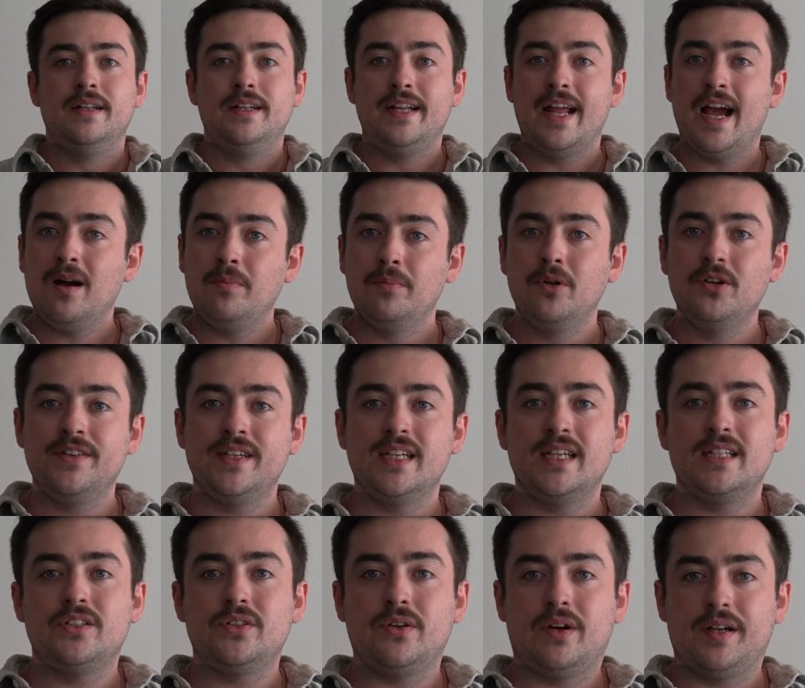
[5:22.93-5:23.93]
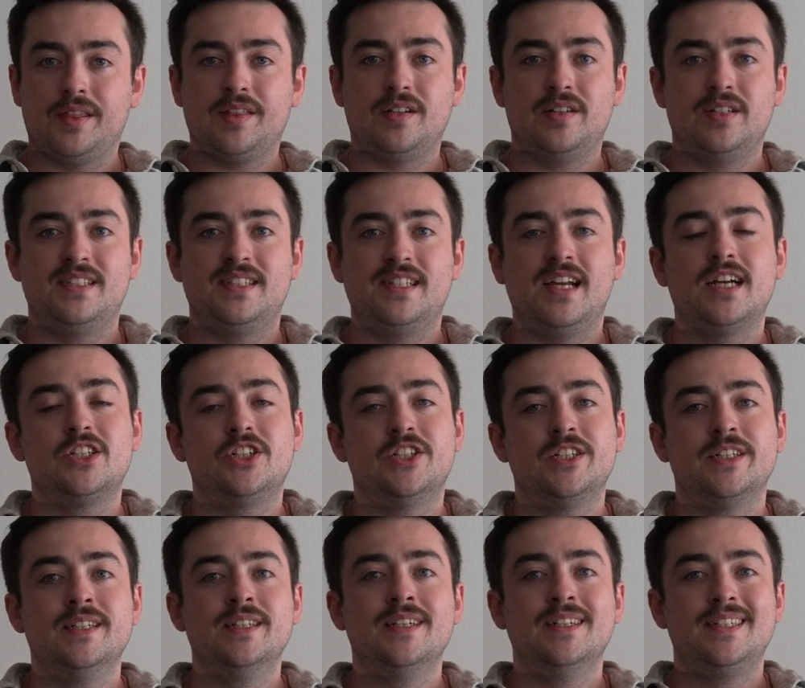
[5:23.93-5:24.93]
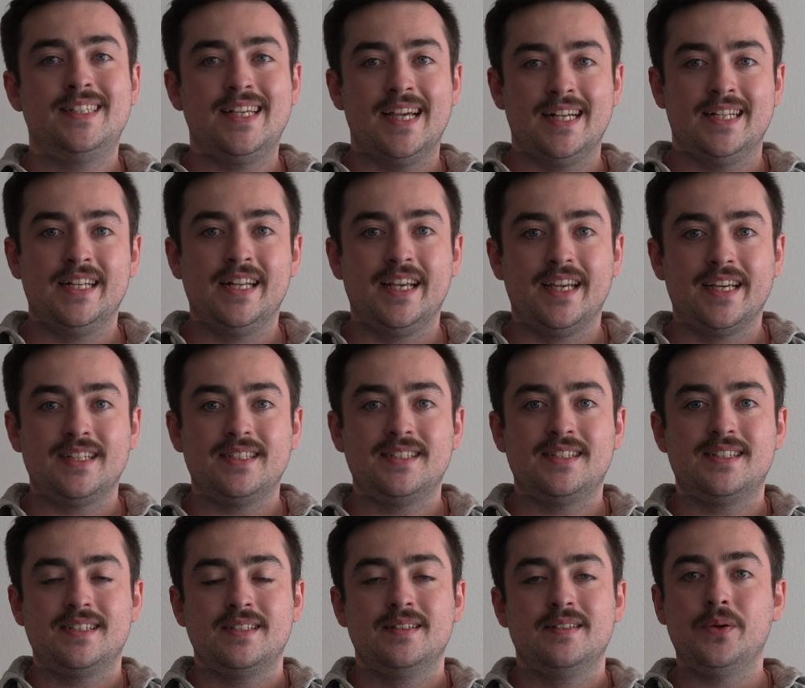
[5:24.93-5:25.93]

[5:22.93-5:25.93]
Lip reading: Now moving into our third section, techniques.